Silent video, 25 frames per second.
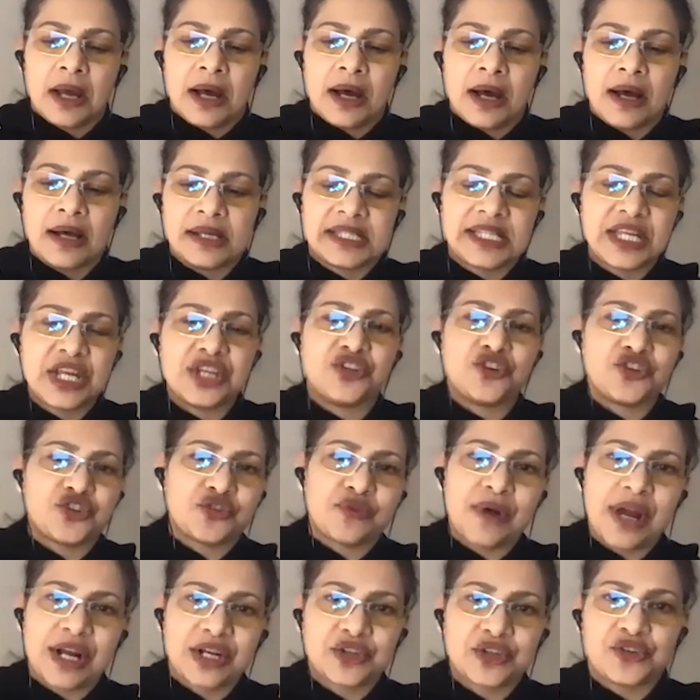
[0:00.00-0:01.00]
uh, senior
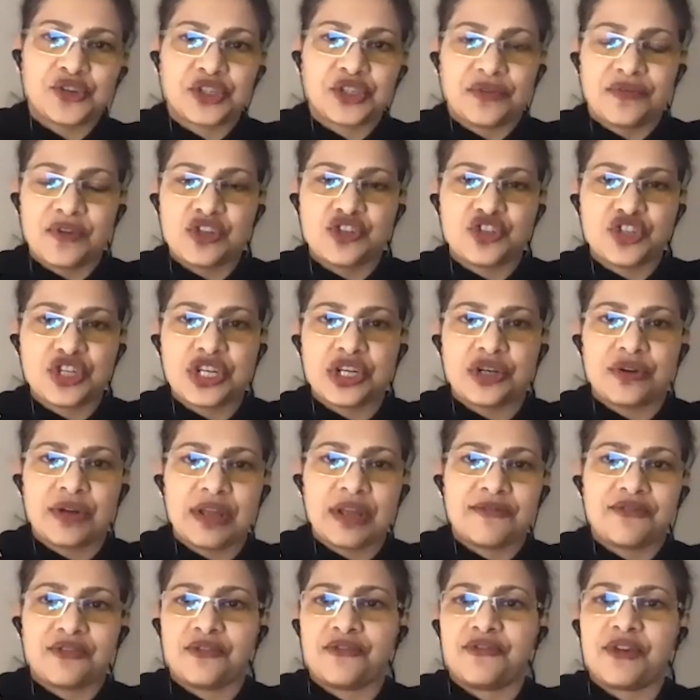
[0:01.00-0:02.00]
directors of
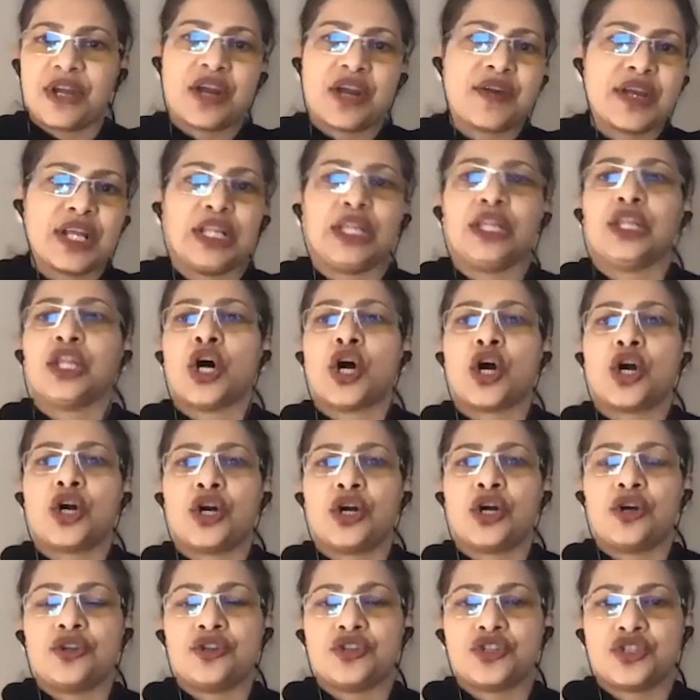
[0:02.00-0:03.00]
engineering for very
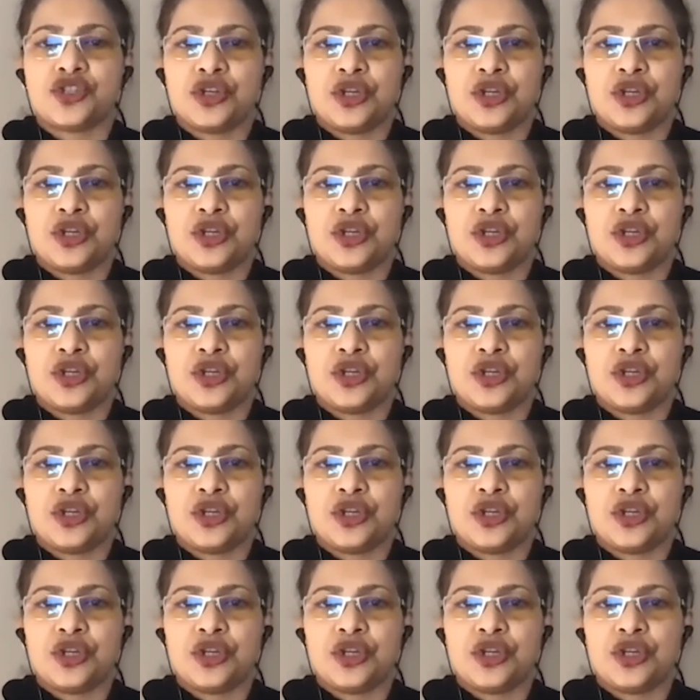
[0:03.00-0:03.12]
large,